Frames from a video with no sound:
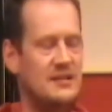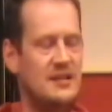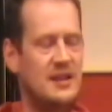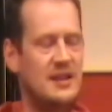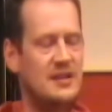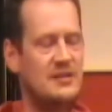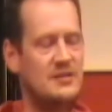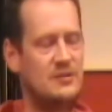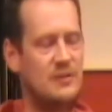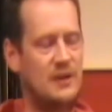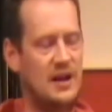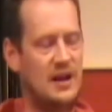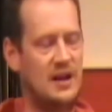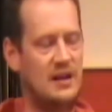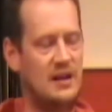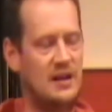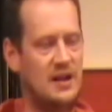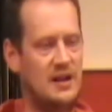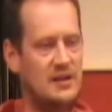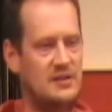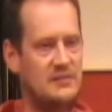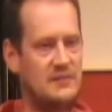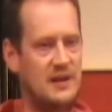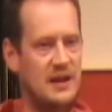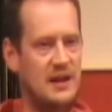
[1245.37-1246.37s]
quite a
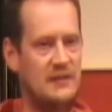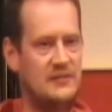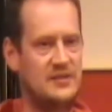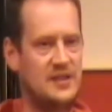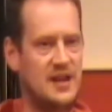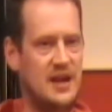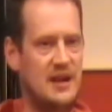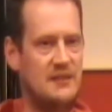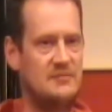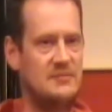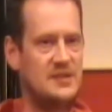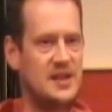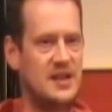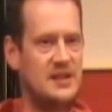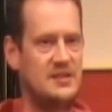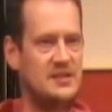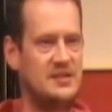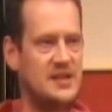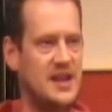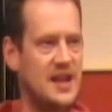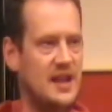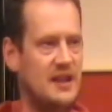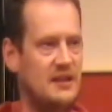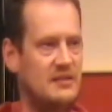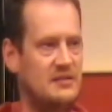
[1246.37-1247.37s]
large amount of time, 10
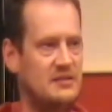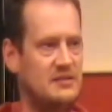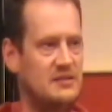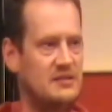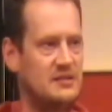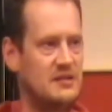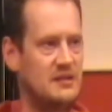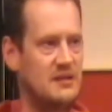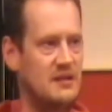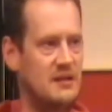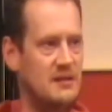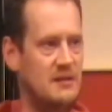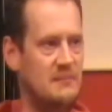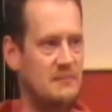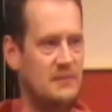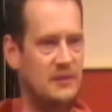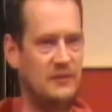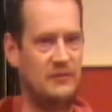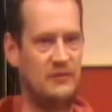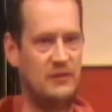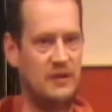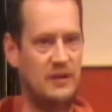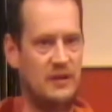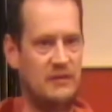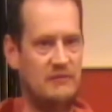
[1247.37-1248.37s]
seconds,
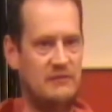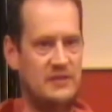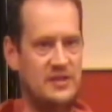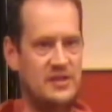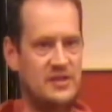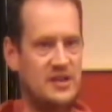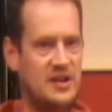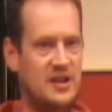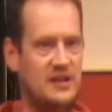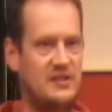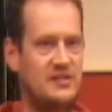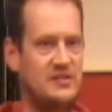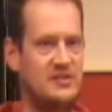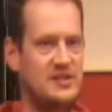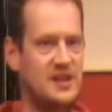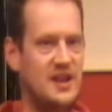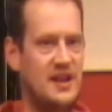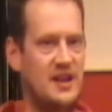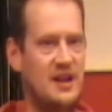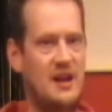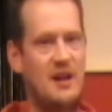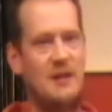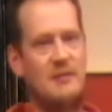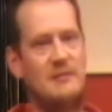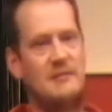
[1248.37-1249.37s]
before it will return and
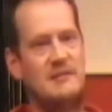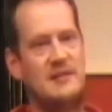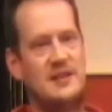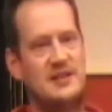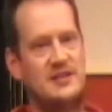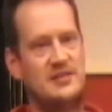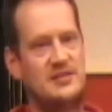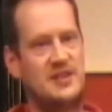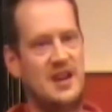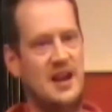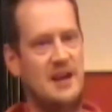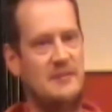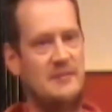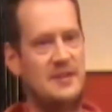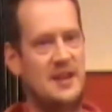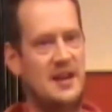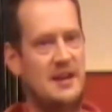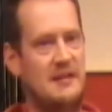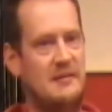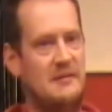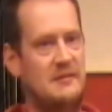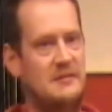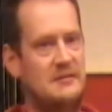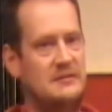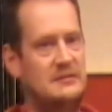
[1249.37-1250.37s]
say, oh, it's timed
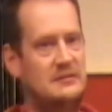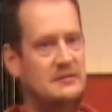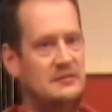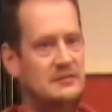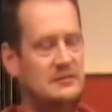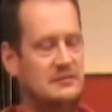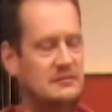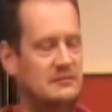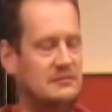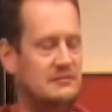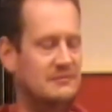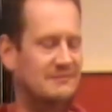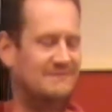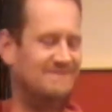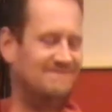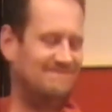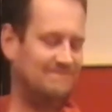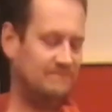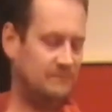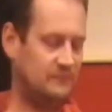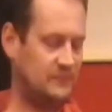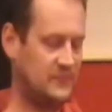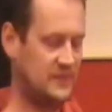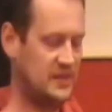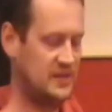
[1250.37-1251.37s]
out. Yeah.
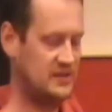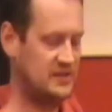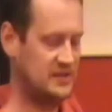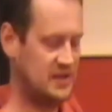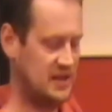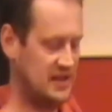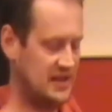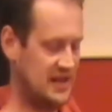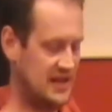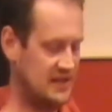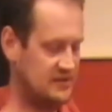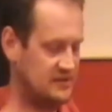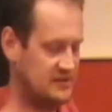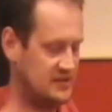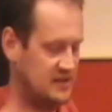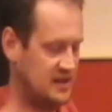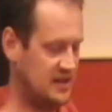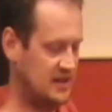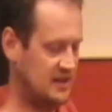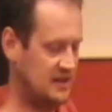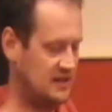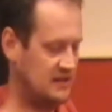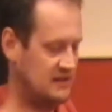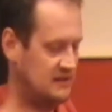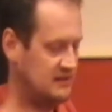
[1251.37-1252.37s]
So
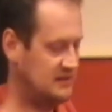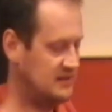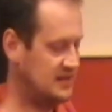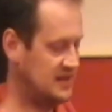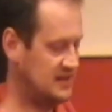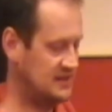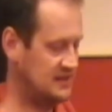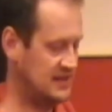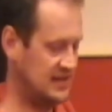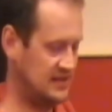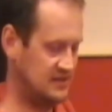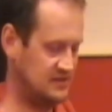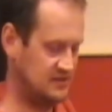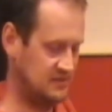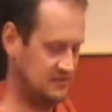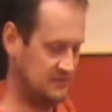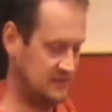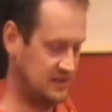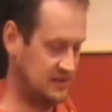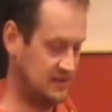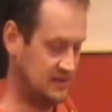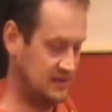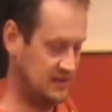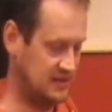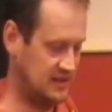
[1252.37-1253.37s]
that's
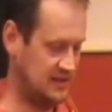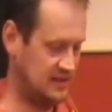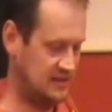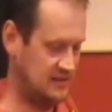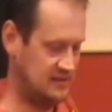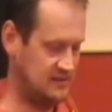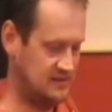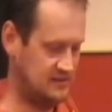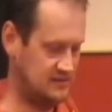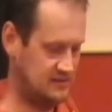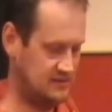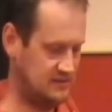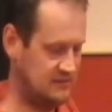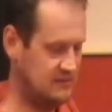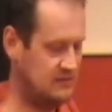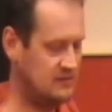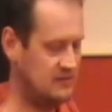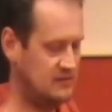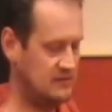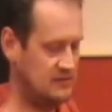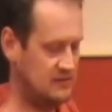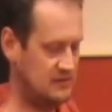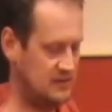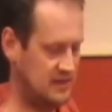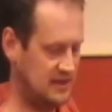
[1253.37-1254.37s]
something that needs,
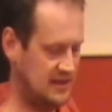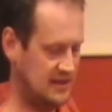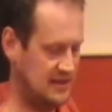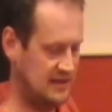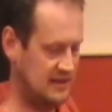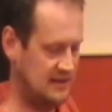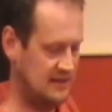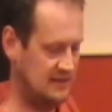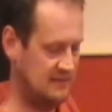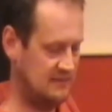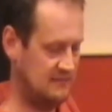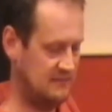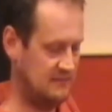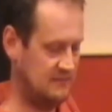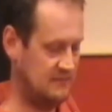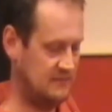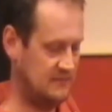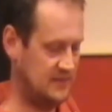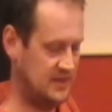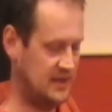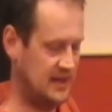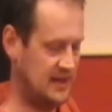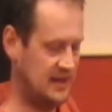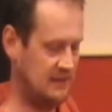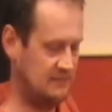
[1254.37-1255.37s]

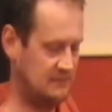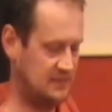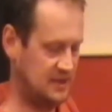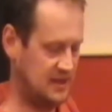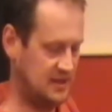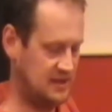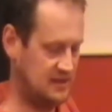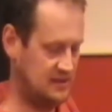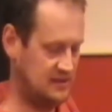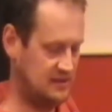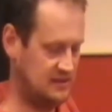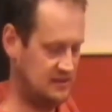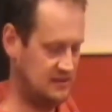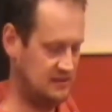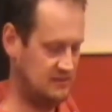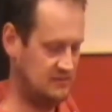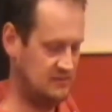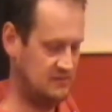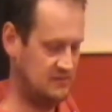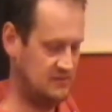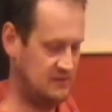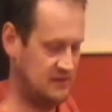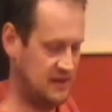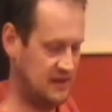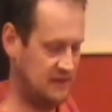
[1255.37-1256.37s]
that I'm keen to
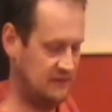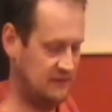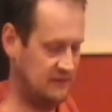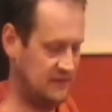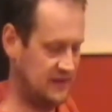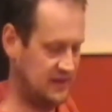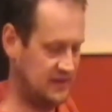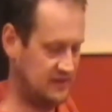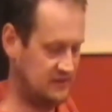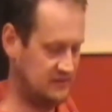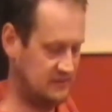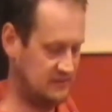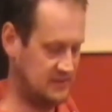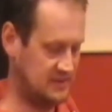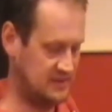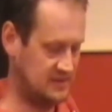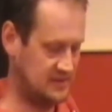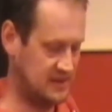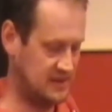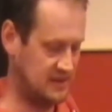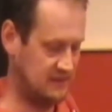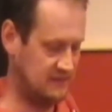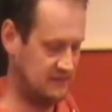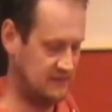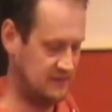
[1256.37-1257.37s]
try and fix for
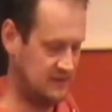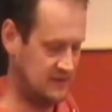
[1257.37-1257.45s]
myself.